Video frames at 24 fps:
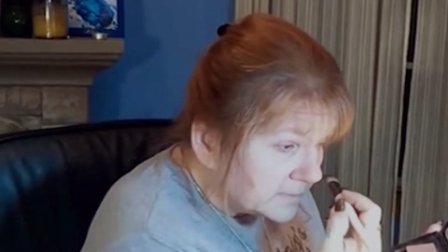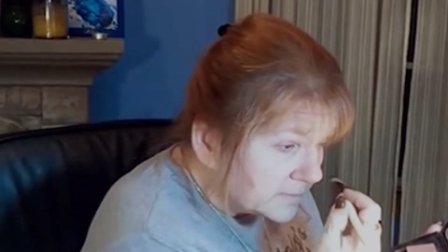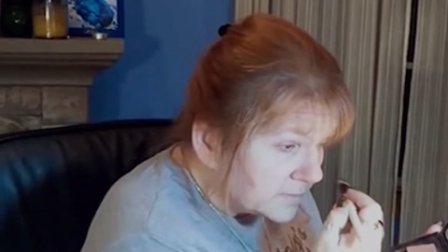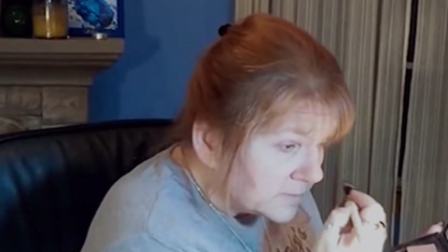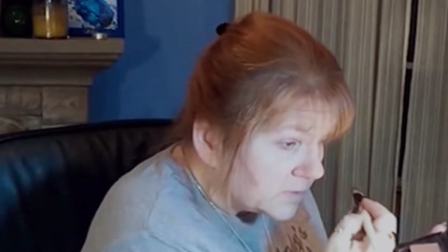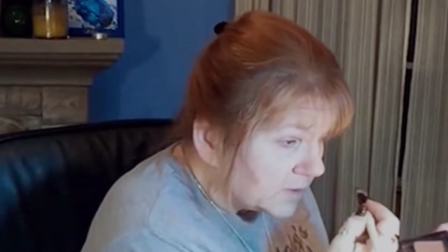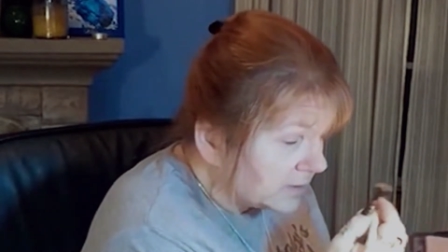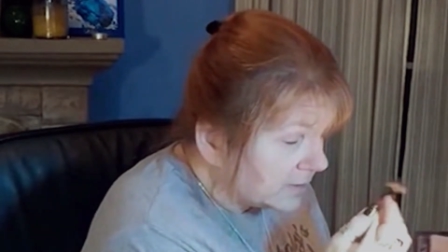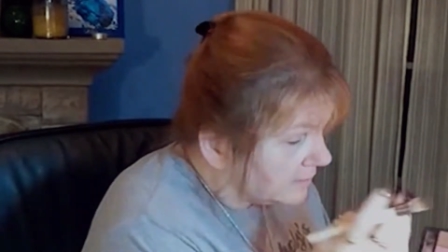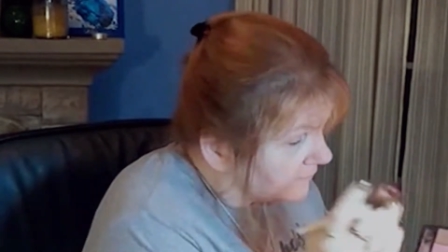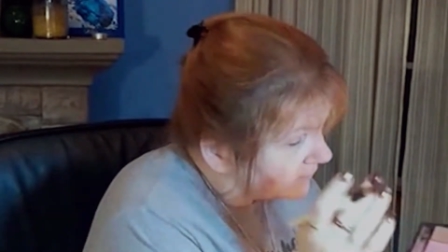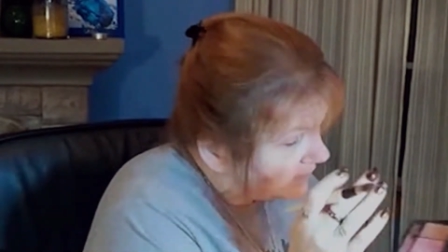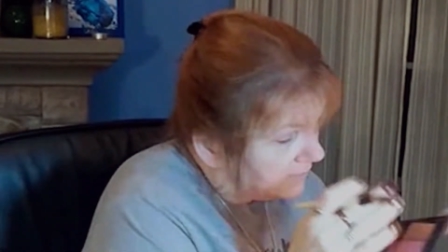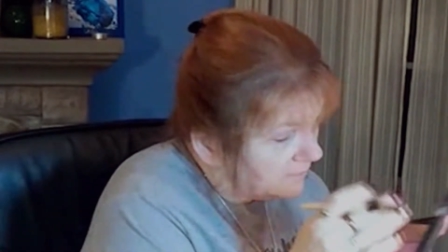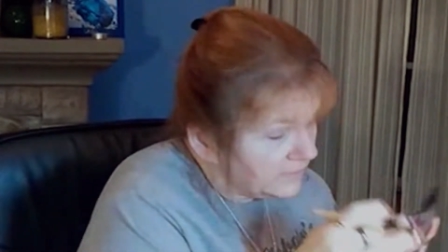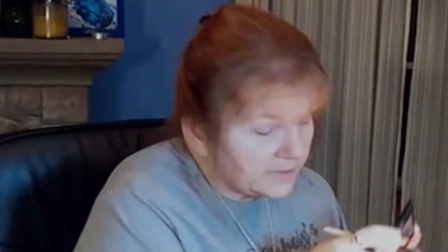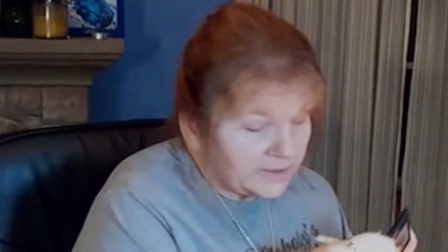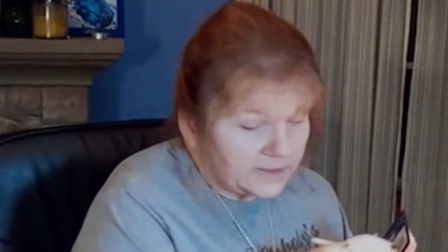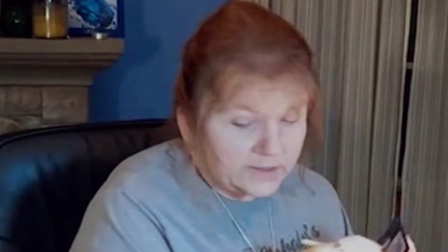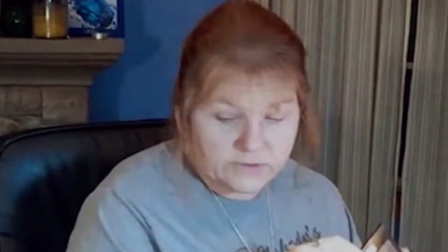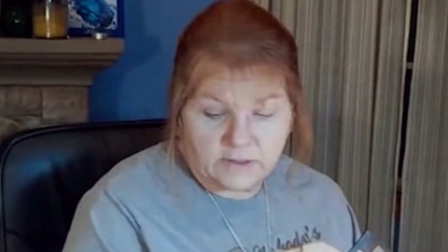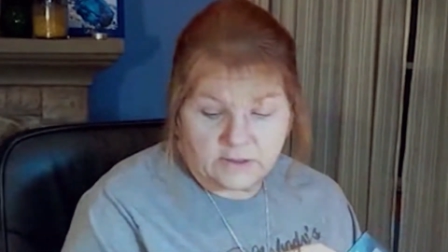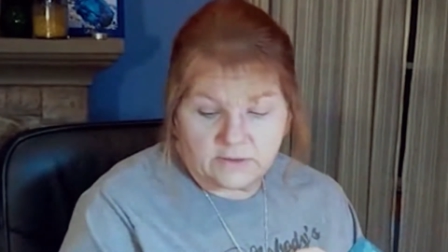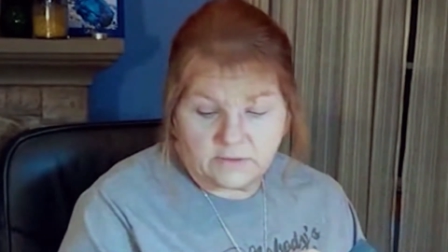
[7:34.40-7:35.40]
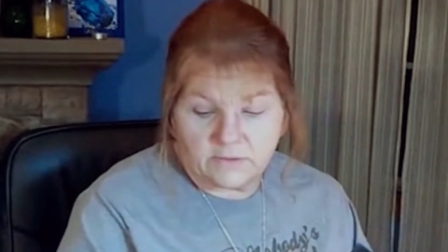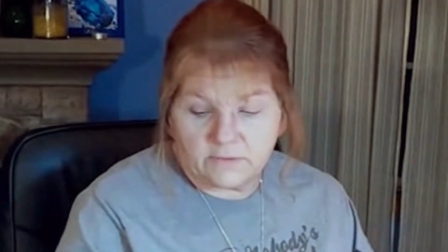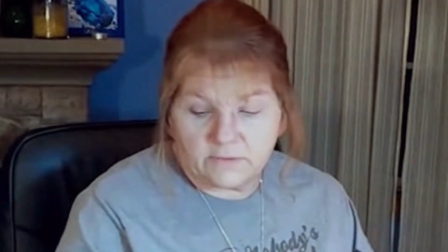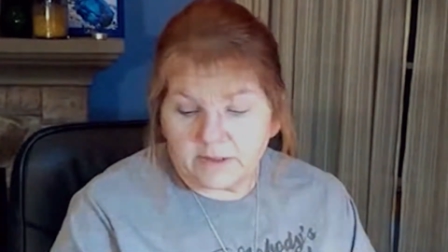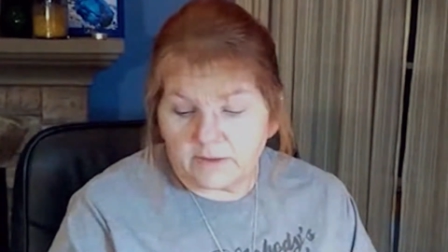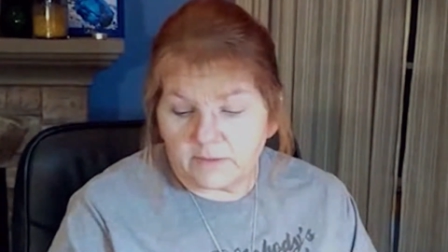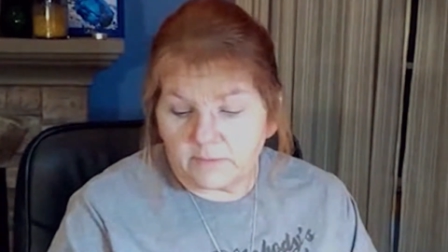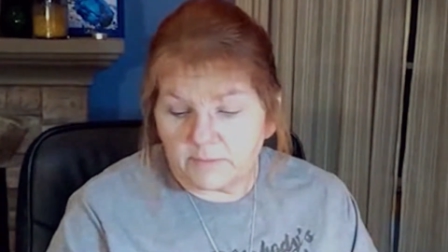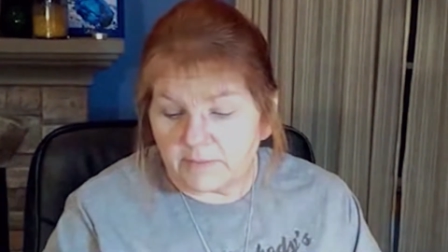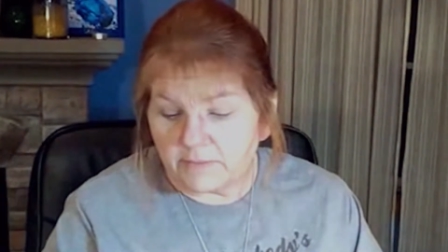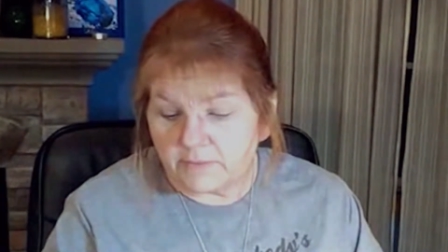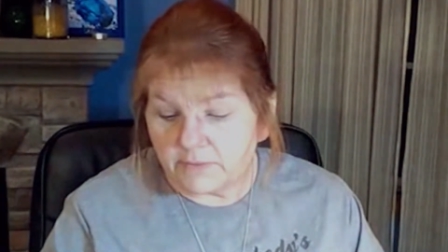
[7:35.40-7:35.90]
darker foundation. I know a
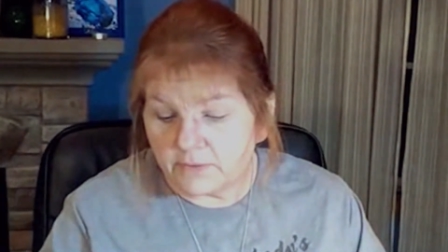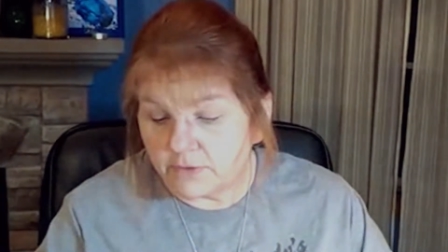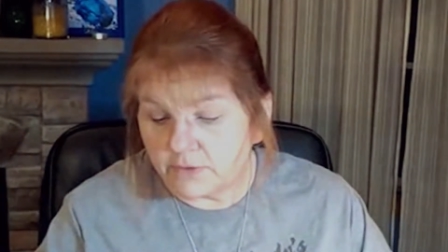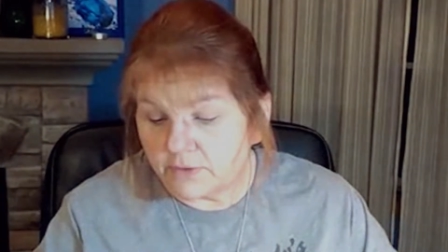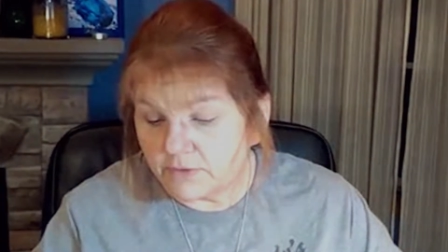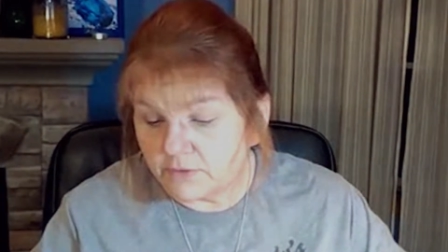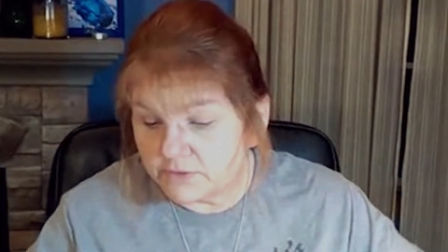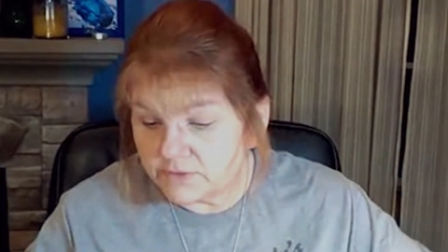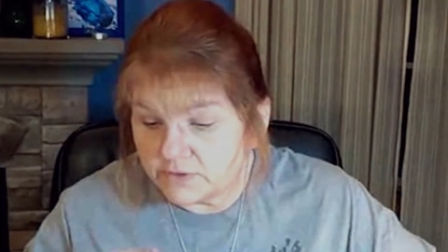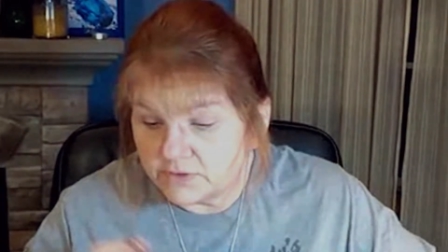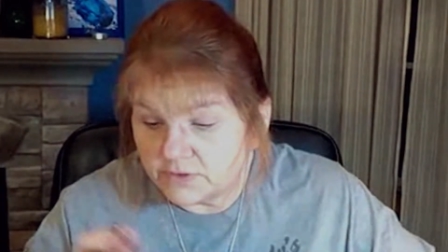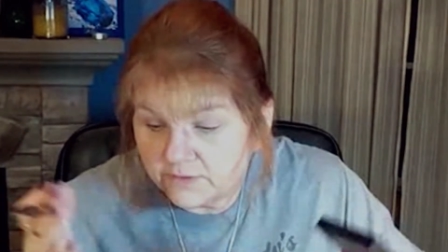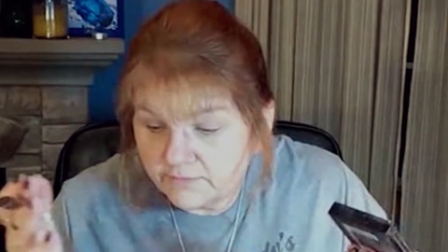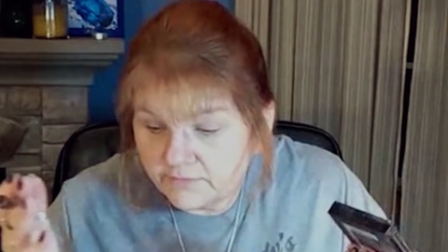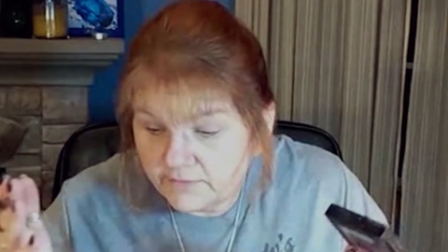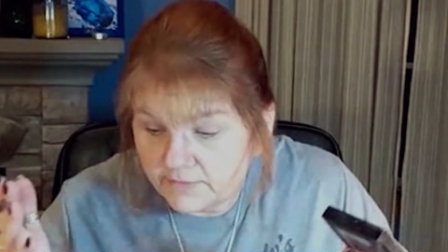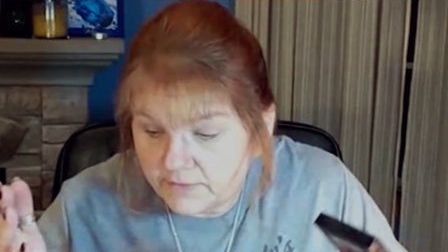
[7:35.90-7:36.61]
lot of people who use dark